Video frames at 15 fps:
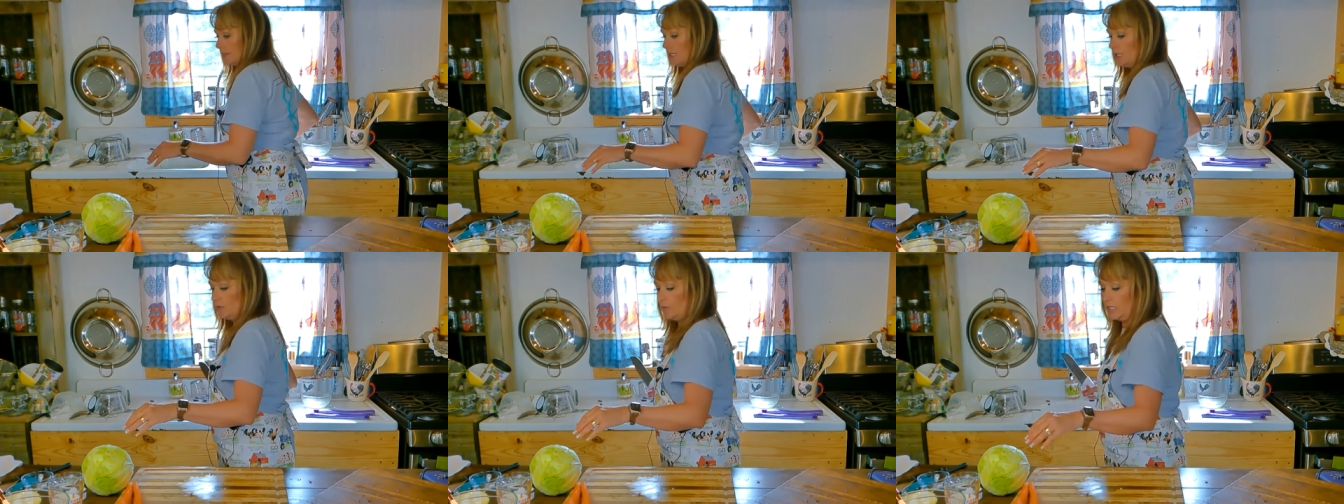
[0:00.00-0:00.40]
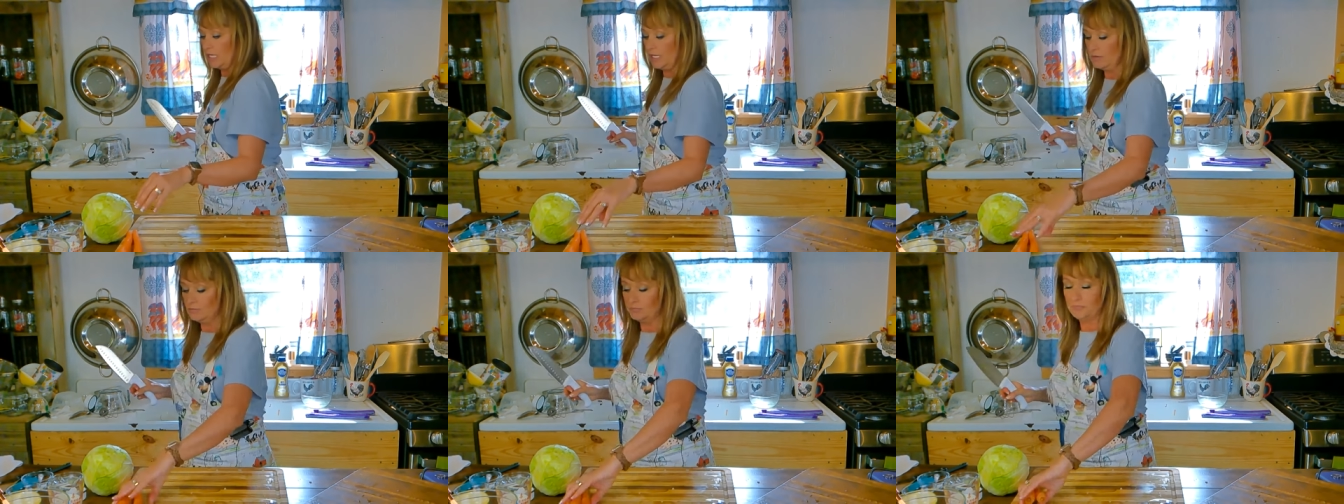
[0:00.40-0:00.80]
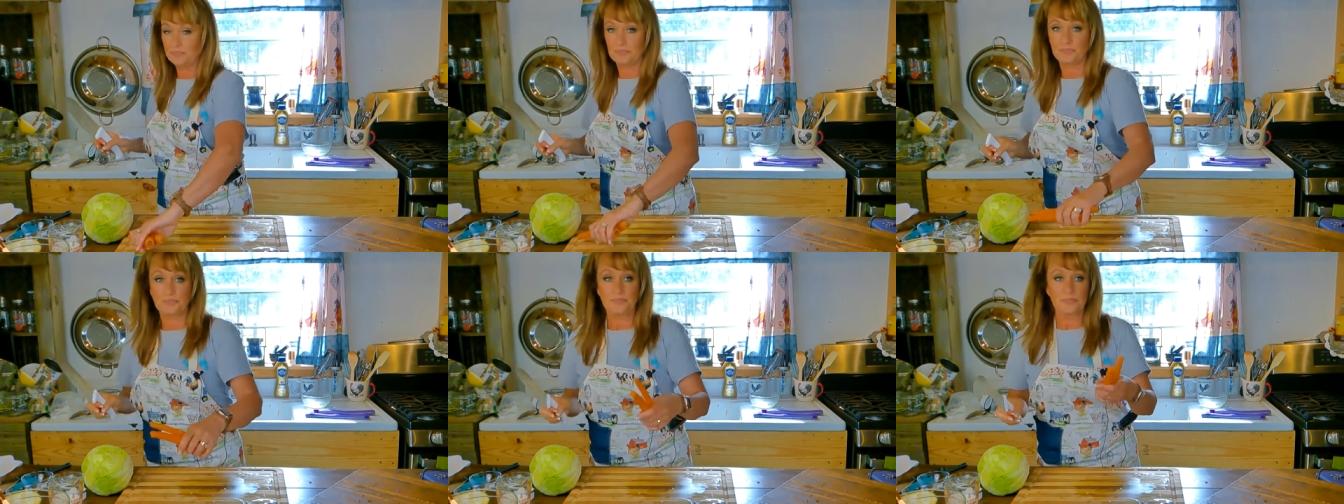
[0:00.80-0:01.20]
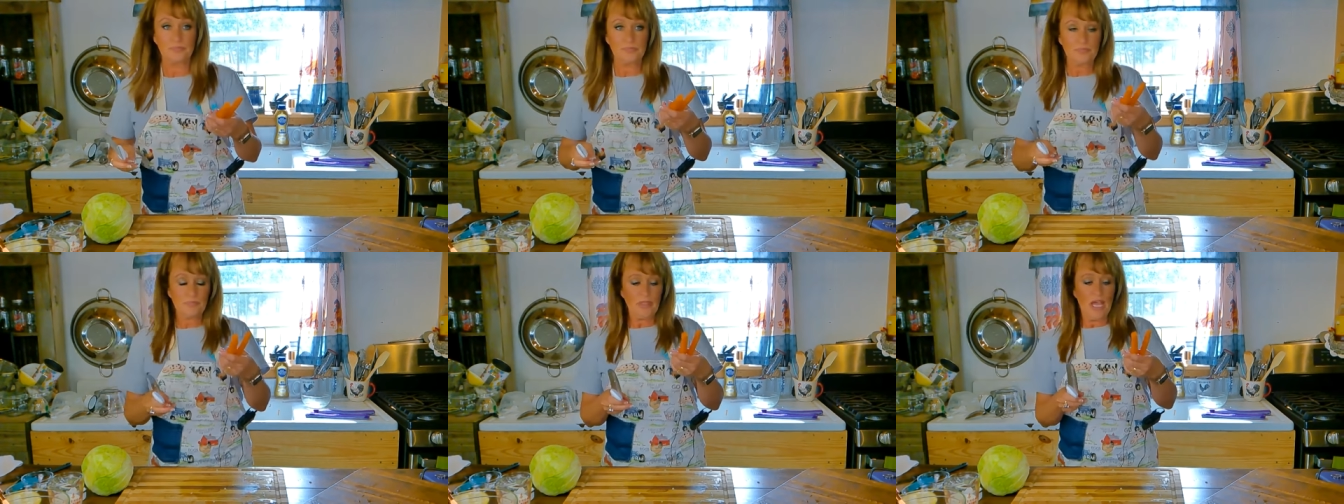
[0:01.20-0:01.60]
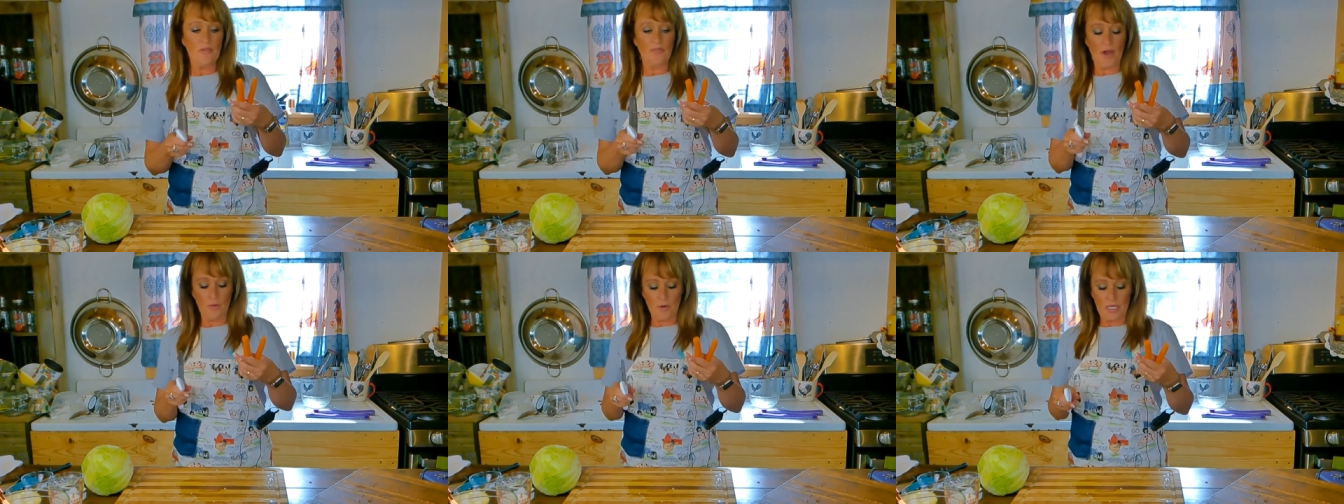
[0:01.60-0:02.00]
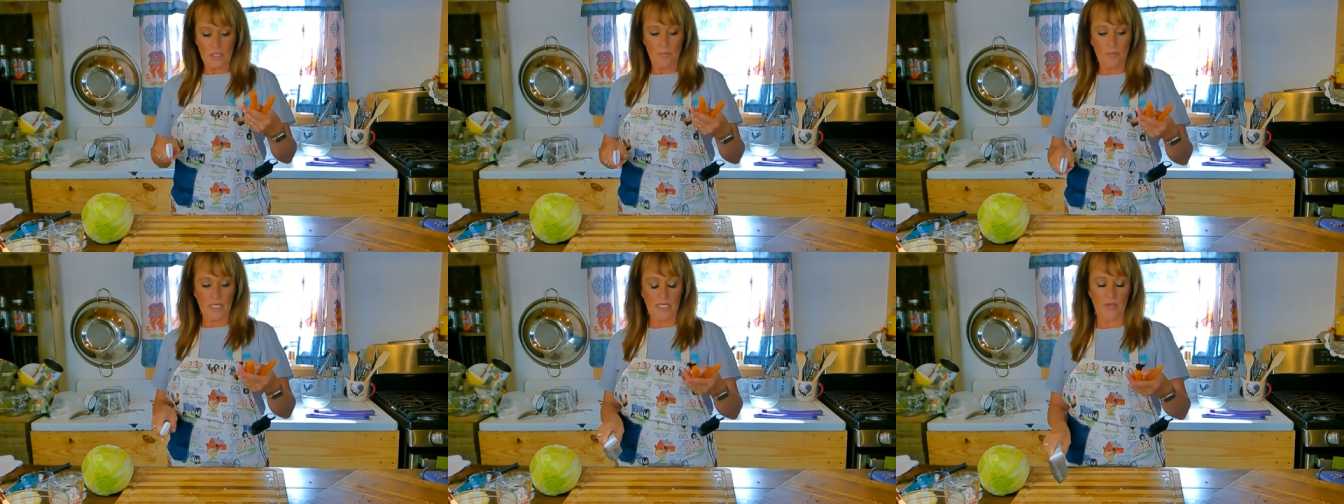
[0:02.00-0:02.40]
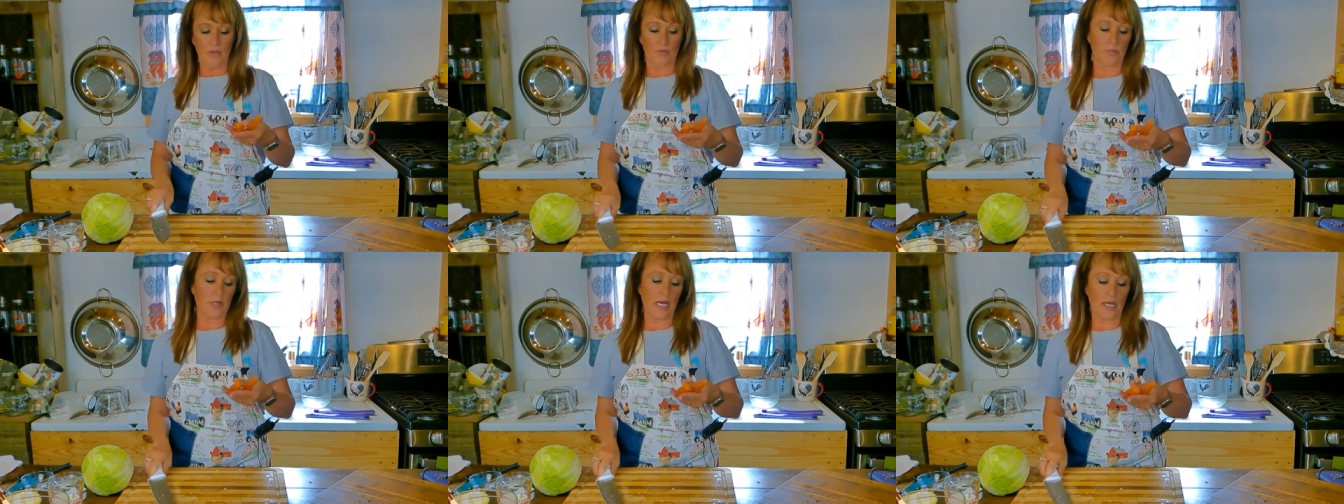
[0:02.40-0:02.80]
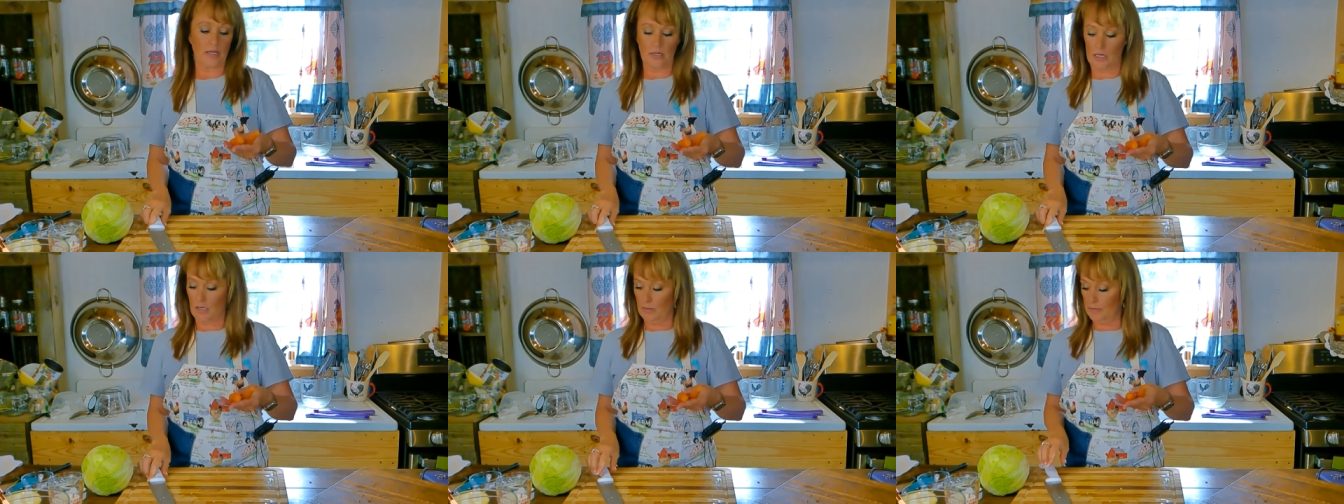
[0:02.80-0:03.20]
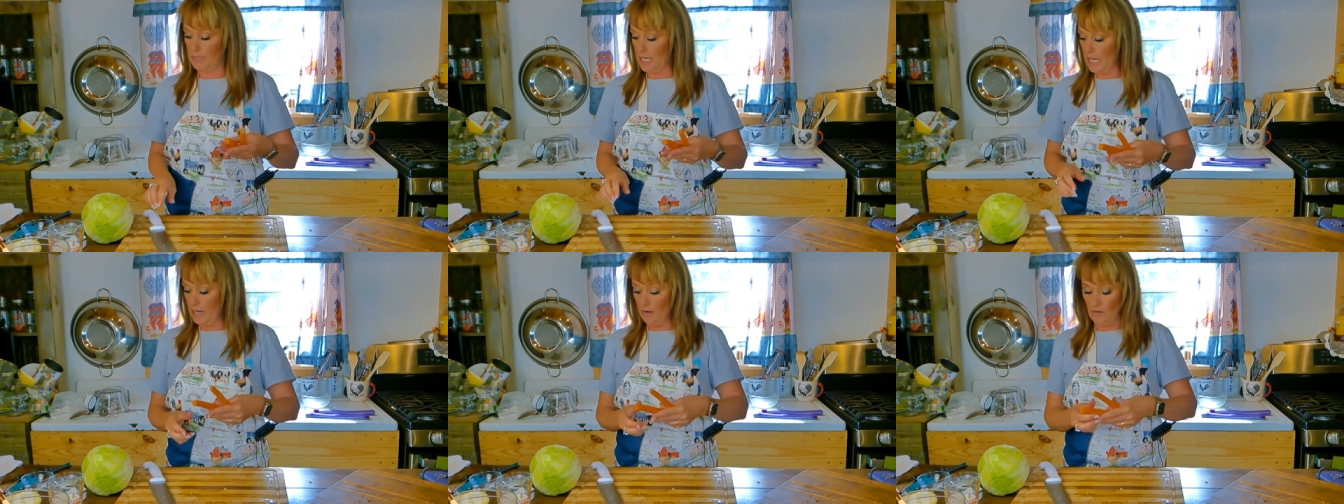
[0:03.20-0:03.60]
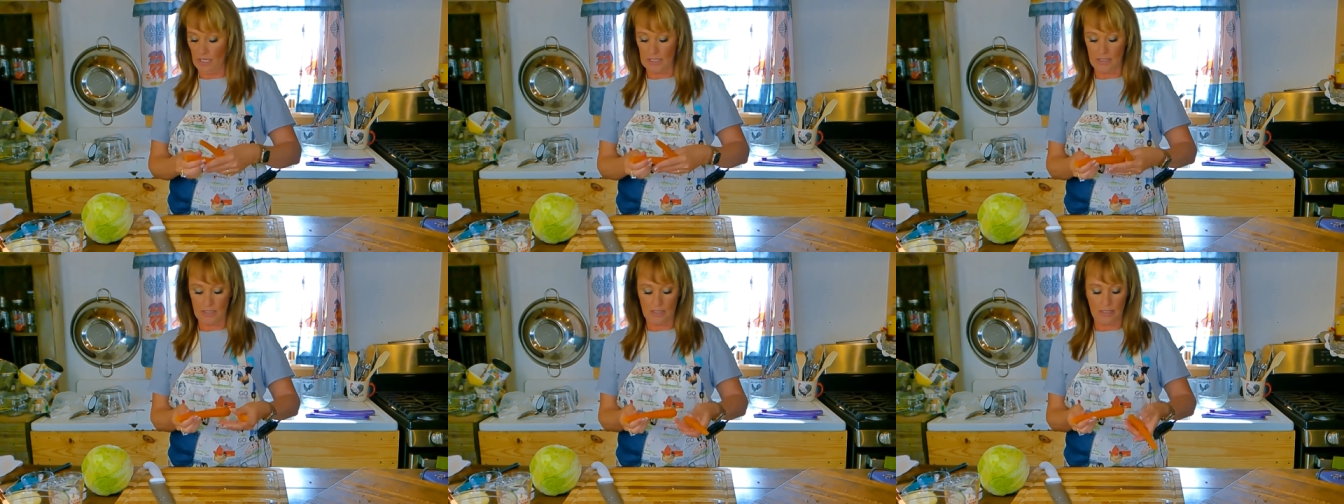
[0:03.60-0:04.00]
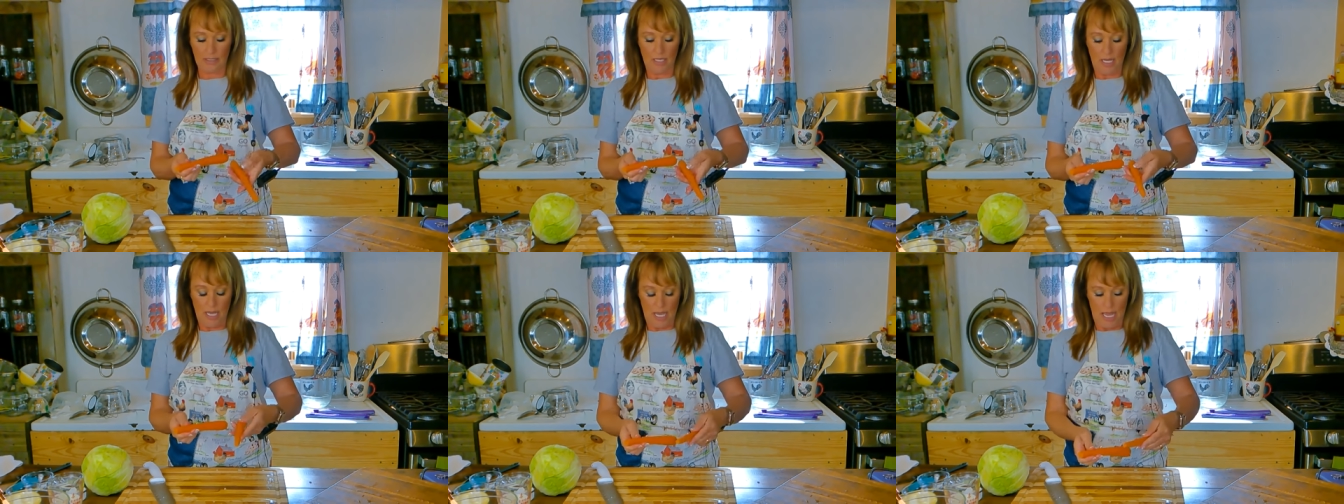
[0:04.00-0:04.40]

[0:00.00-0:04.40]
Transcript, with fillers: there we go I've already peeled my um, carrots